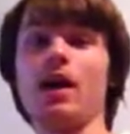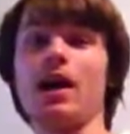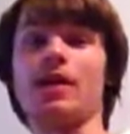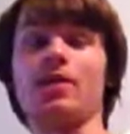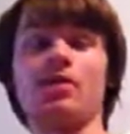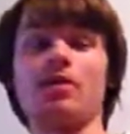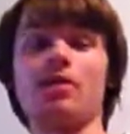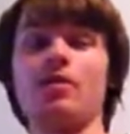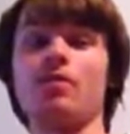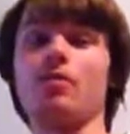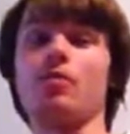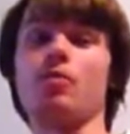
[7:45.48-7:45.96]
I
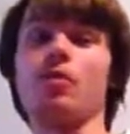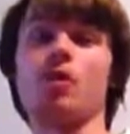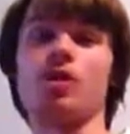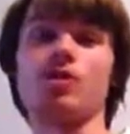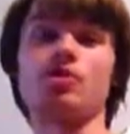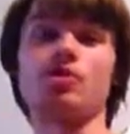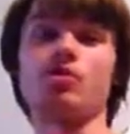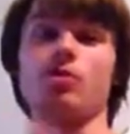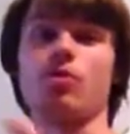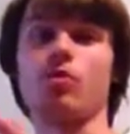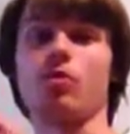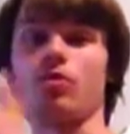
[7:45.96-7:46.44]
couldn't even
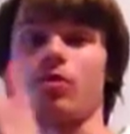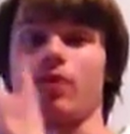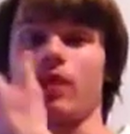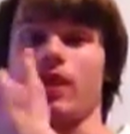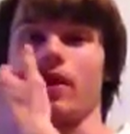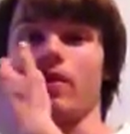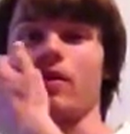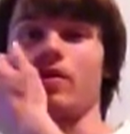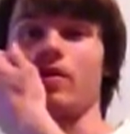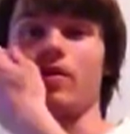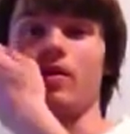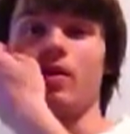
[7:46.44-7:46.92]
watch the whole
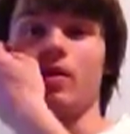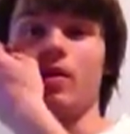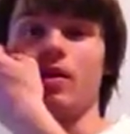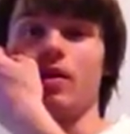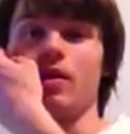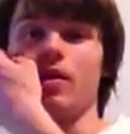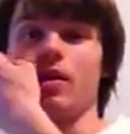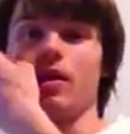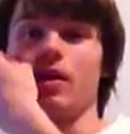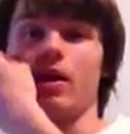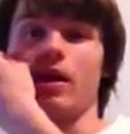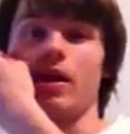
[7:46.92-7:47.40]
thing.
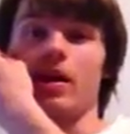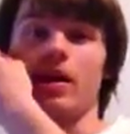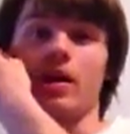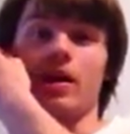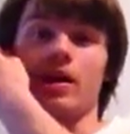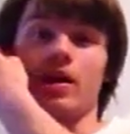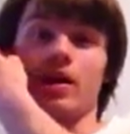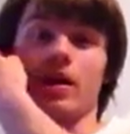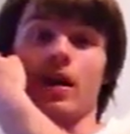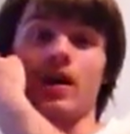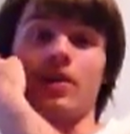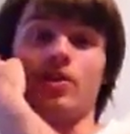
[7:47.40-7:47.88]

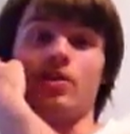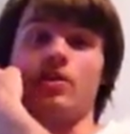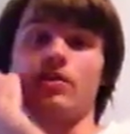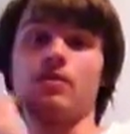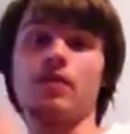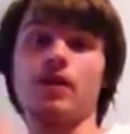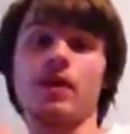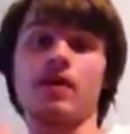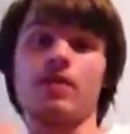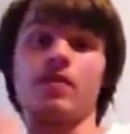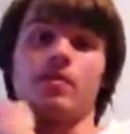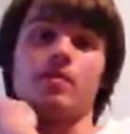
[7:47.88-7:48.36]
I just
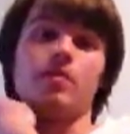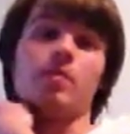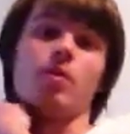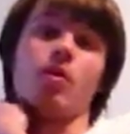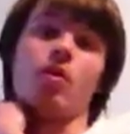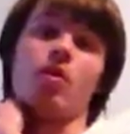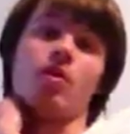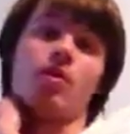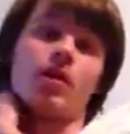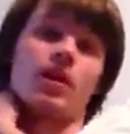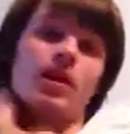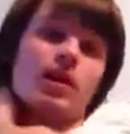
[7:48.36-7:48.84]
found it
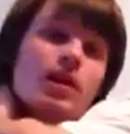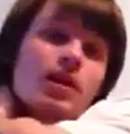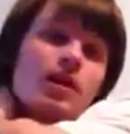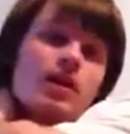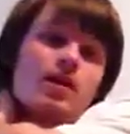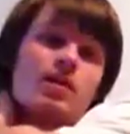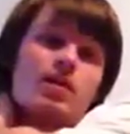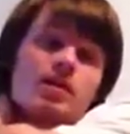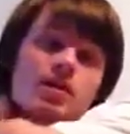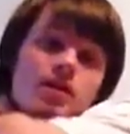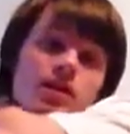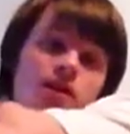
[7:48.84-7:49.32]
boring,
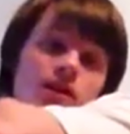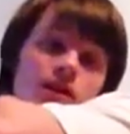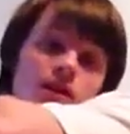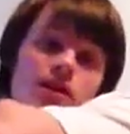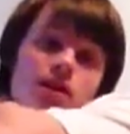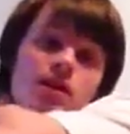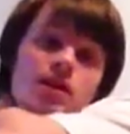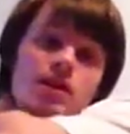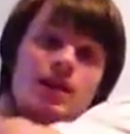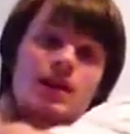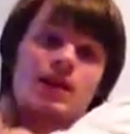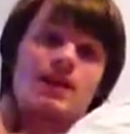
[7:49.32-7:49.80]
and
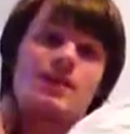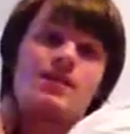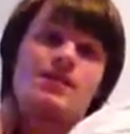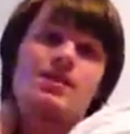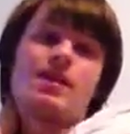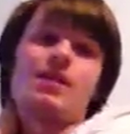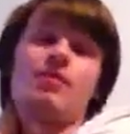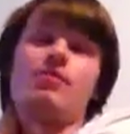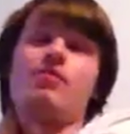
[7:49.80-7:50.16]
like I said,